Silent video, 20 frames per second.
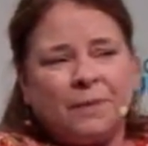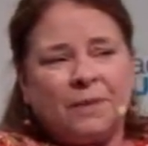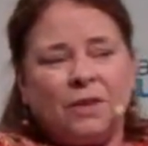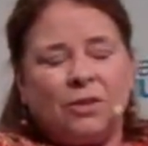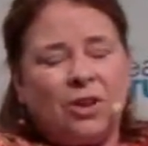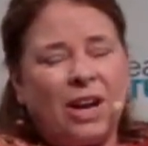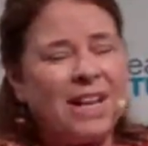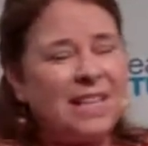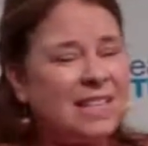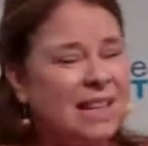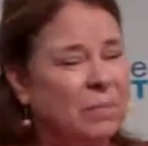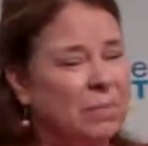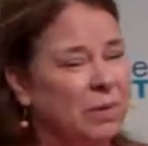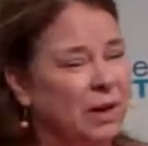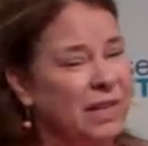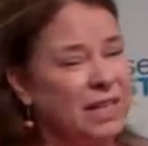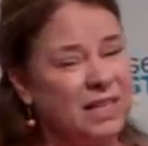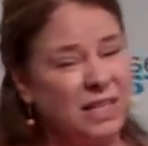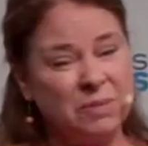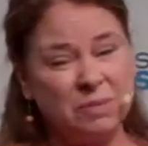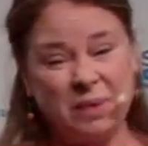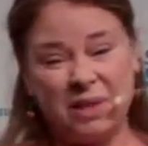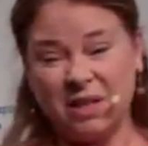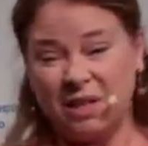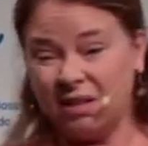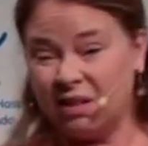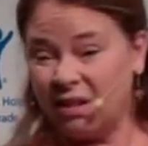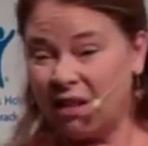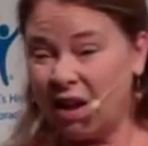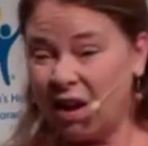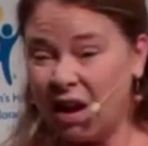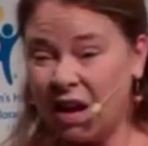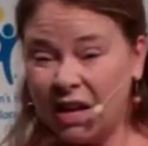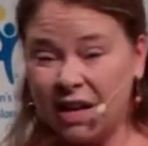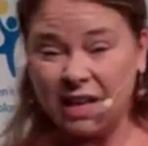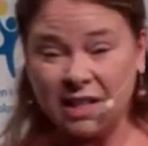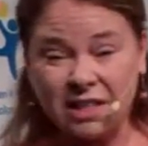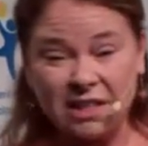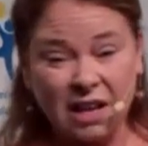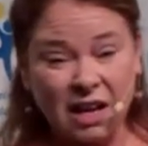Grasshopper had to spend a lot
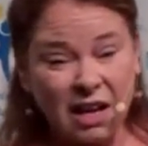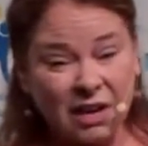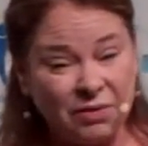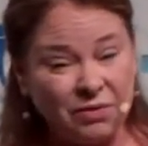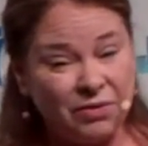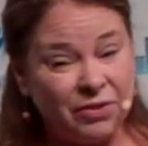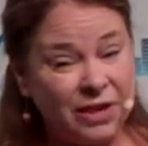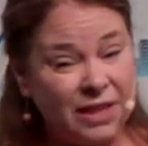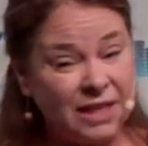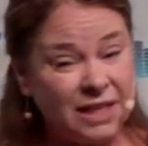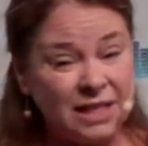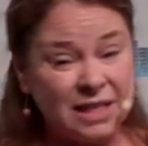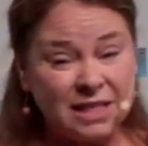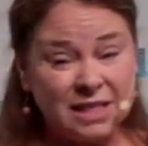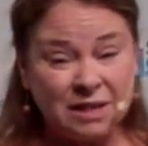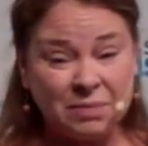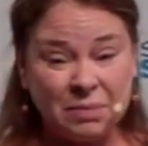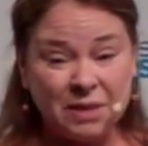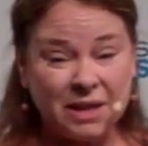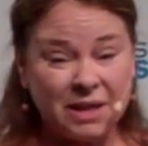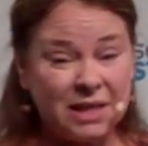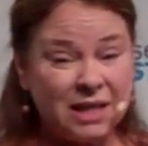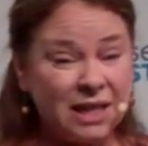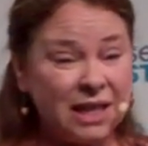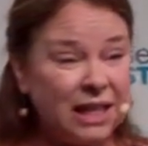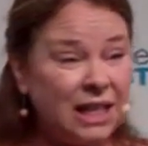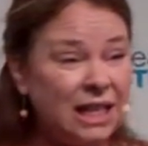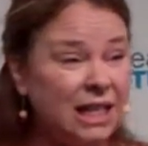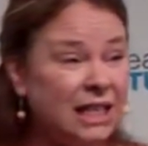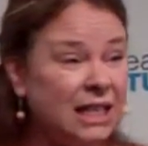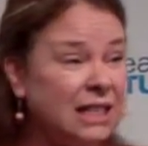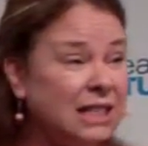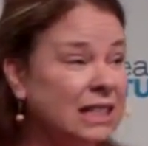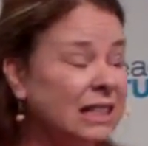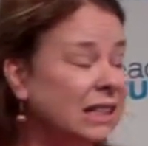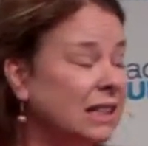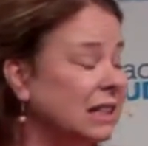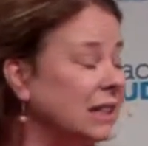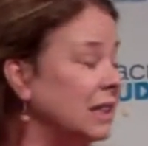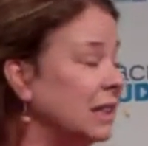of time finding something to eat,
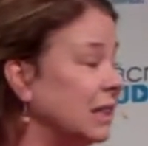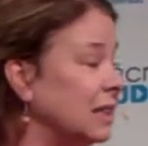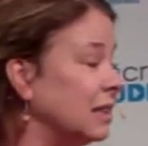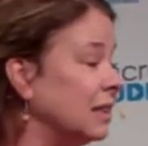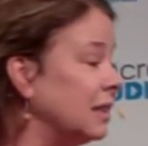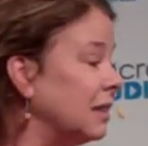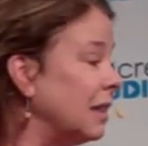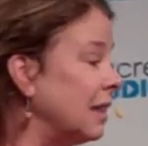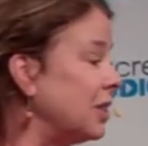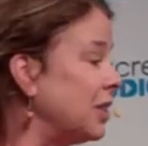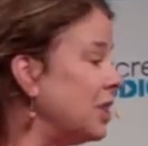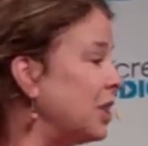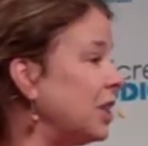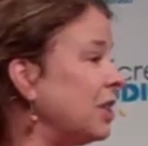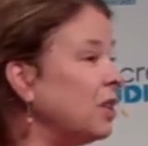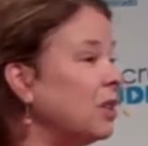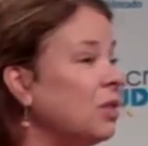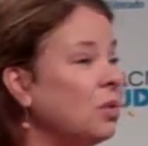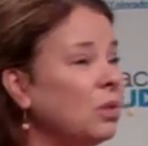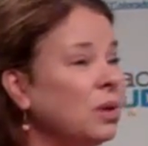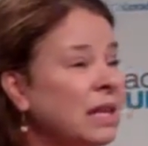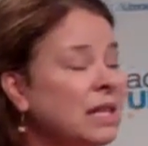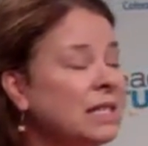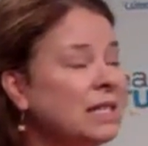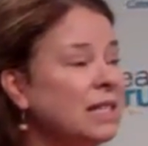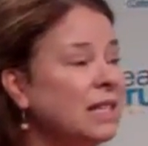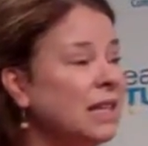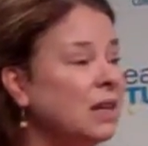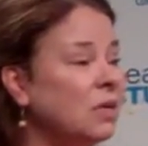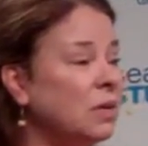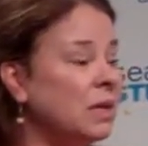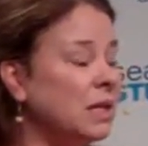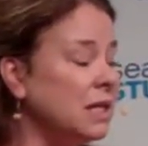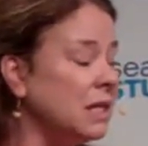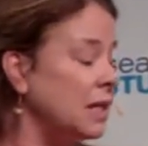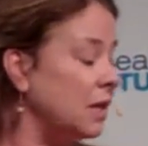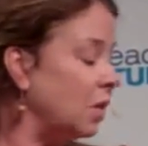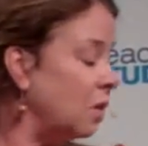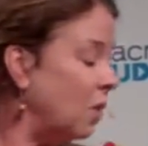and she could only sing once in a